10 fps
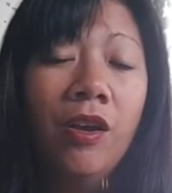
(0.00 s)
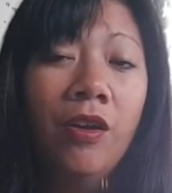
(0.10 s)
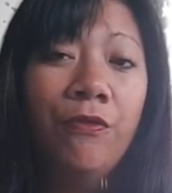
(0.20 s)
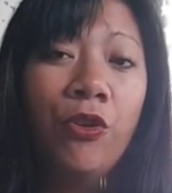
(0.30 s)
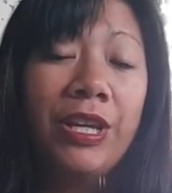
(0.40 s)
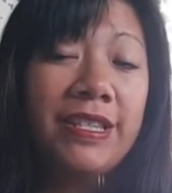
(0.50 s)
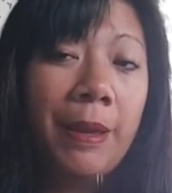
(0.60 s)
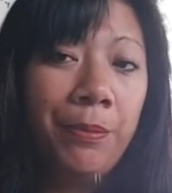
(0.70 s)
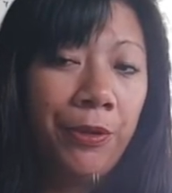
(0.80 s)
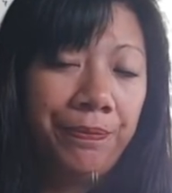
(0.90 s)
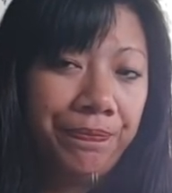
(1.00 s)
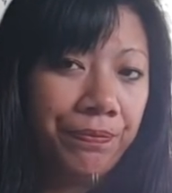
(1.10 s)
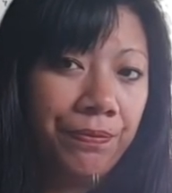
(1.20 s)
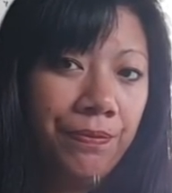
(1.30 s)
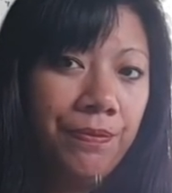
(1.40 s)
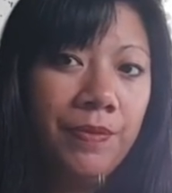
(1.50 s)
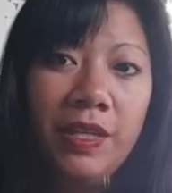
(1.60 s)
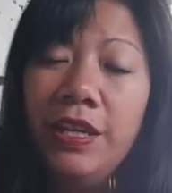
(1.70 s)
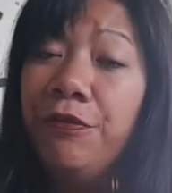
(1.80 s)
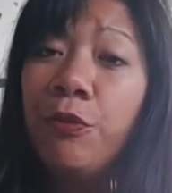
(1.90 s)
For example,
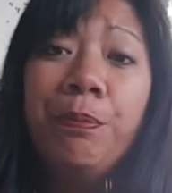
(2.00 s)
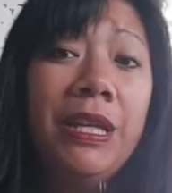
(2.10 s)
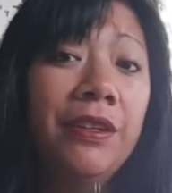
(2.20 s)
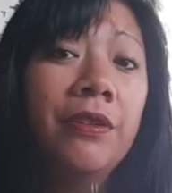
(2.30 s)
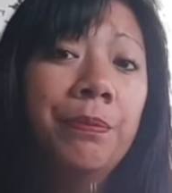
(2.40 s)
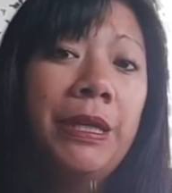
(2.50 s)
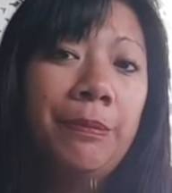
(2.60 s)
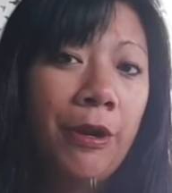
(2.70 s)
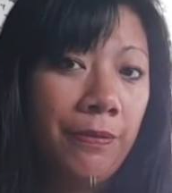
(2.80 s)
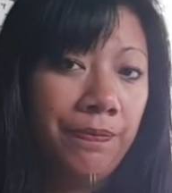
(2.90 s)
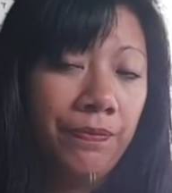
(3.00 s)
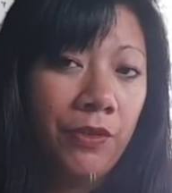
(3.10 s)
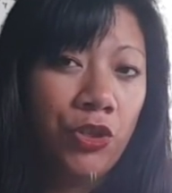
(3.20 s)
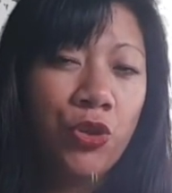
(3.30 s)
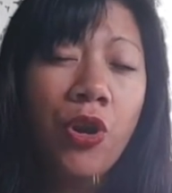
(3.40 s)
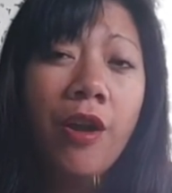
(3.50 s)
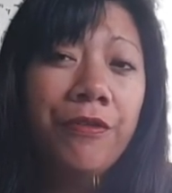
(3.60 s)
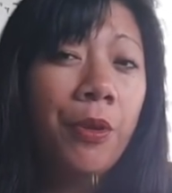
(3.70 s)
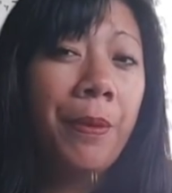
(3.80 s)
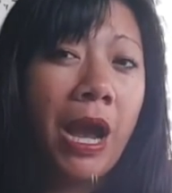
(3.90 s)
if you belittle people, show off
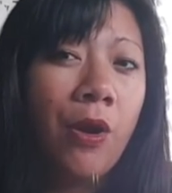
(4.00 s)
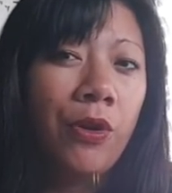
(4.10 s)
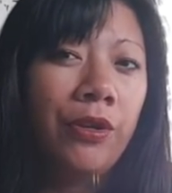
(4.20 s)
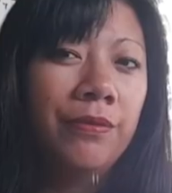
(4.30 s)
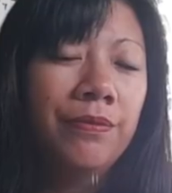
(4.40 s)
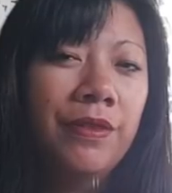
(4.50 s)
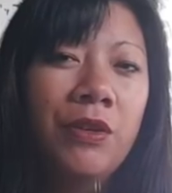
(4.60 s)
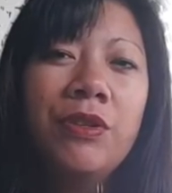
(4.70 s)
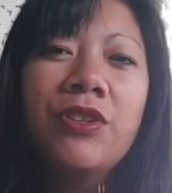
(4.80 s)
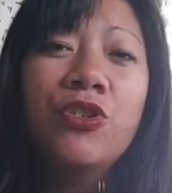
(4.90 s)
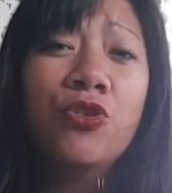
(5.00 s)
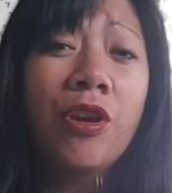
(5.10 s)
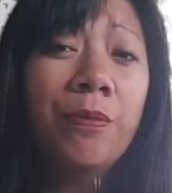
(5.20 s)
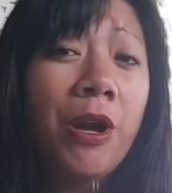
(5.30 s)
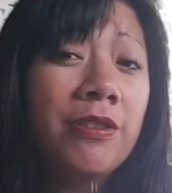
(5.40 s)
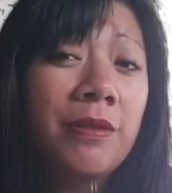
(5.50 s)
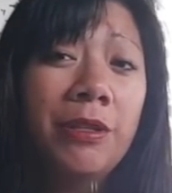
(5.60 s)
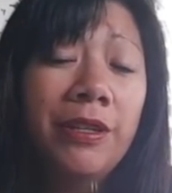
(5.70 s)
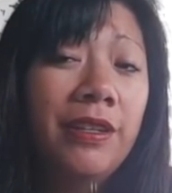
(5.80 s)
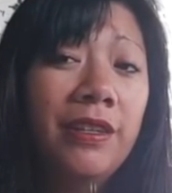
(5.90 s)
your power, there is a strong
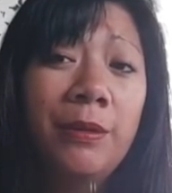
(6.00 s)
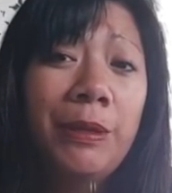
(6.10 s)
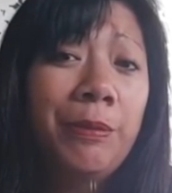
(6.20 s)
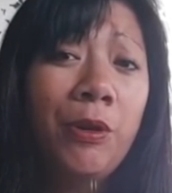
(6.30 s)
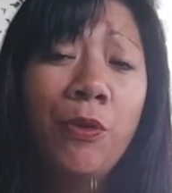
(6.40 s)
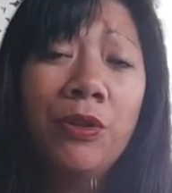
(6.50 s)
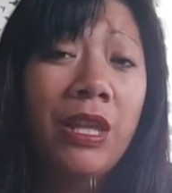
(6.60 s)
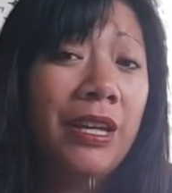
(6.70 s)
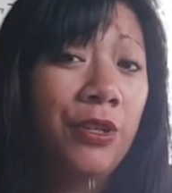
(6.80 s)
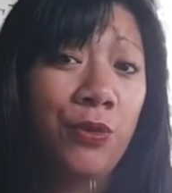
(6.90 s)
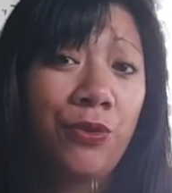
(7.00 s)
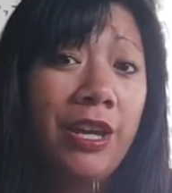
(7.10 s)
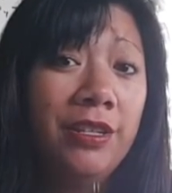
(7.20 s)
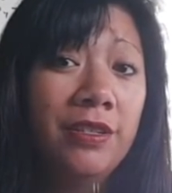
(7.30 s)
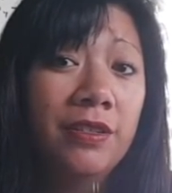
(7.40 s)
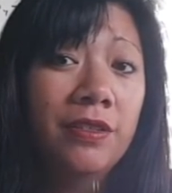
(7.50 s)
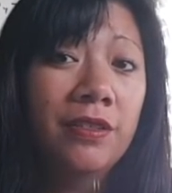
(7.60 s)
possibility that people won't like you, right?